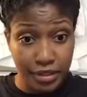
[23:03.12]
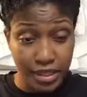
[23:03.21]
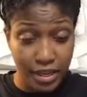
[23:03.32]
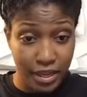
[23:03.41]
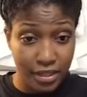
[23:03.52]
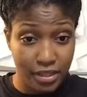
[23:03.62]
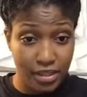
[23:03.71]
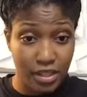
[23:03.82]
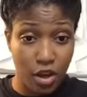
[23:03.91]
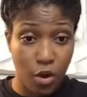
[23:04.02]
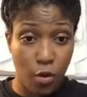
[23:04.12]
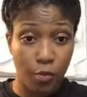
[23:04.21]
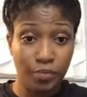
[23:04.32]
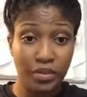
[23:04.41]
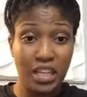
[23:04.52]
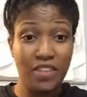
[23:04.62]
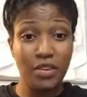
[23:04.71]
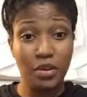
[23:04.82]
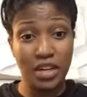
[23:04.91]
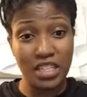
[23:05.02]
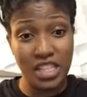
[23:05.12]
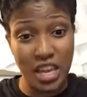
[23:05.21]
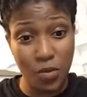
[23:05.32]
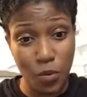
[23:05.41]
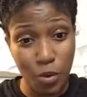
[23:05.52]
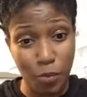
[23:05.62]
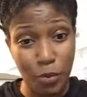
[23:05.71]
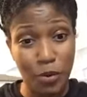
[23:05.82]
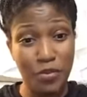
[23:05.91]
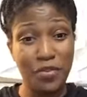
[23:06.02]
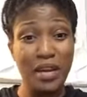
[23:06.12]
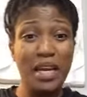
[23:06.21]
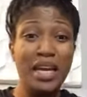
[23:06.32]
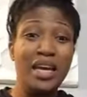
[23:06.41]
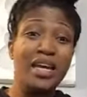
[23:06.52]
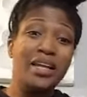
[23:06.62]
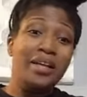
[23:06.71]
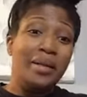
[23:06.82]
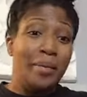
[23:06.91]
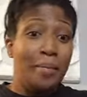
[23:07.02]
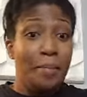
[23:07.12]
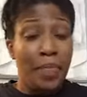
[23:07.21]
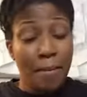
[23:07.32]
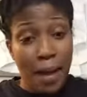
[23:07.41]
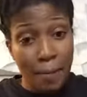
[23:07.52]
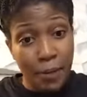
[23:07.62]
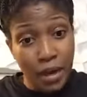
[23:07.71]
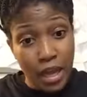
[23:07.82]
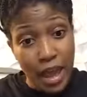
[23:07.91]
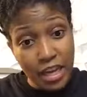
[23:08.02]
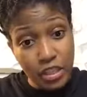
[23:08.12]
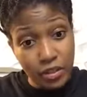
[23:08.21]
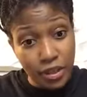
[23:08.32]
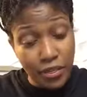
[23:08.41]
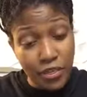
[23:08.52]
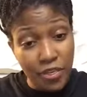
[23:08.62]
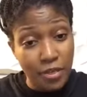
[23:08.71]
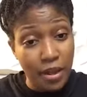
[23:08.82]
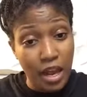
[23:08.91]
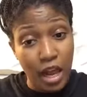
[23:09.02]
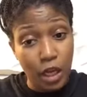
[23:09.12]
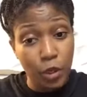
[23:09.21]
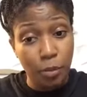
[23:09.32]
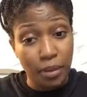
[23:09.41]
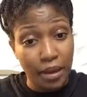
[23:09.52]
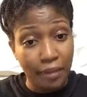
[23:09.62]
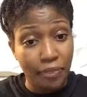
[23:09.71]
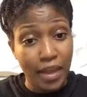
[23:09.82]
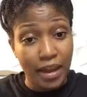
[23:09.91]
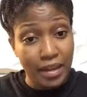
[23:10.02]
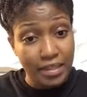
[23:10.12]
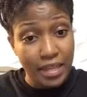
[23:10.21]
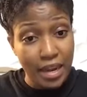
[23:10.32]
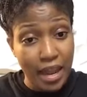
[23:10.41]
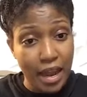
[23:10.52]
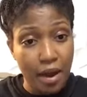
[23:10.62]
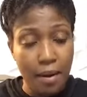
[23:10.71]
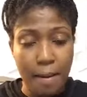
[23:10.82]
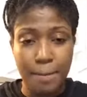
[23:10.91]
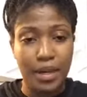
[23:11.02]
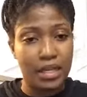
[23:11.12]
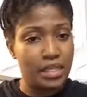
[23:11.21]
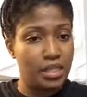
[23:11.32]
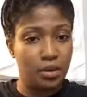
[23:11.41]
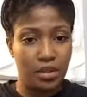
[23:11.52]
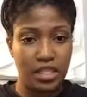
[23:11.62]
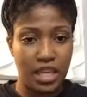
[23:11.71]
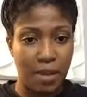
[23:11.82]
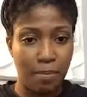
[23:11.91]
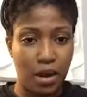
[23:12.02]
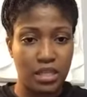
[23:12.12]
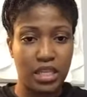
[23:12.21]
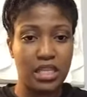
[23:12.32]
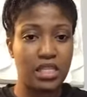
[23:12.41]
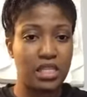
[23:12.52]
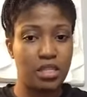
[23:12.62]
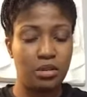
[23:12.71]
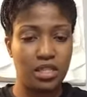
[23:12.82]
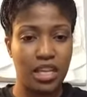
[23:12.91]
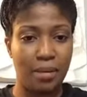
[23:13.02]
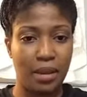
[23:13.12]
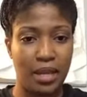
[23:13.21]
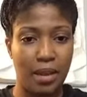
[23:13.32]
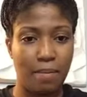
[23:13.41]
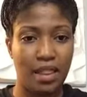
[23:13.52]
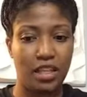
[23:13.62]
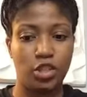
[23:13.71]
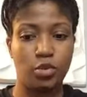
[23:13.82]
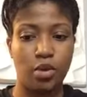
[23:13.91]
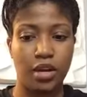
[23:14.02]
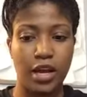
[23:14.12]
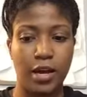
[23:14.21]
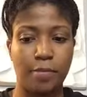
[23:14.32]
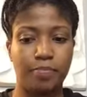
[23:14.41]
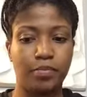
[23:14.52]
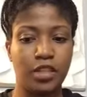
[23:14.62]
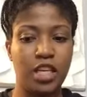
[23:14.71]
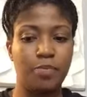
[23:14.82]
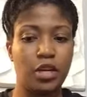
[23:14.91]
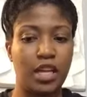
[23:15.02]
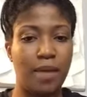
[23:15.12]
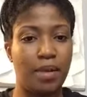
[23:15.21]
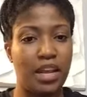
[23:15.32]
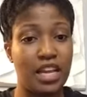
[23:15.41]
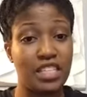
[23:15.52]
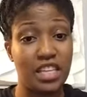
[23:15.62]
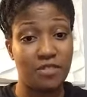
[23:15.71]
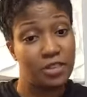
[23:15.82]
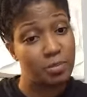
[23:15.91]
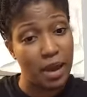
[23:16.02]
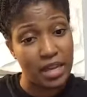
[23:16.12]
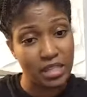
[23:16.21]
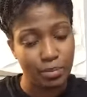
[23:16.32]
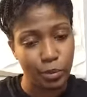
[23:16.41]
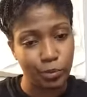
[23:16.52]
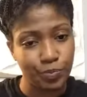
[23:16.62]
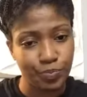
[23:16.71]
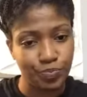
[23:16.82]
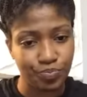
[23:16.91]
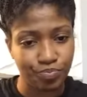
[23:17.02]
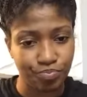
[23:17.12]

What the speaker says: the worse it is. So even though they're saying waterproof, they might put a little bit of thickness in there, but it's still the same process. It's still the same cleaning methods. You want to keep your laminate as safe as possible.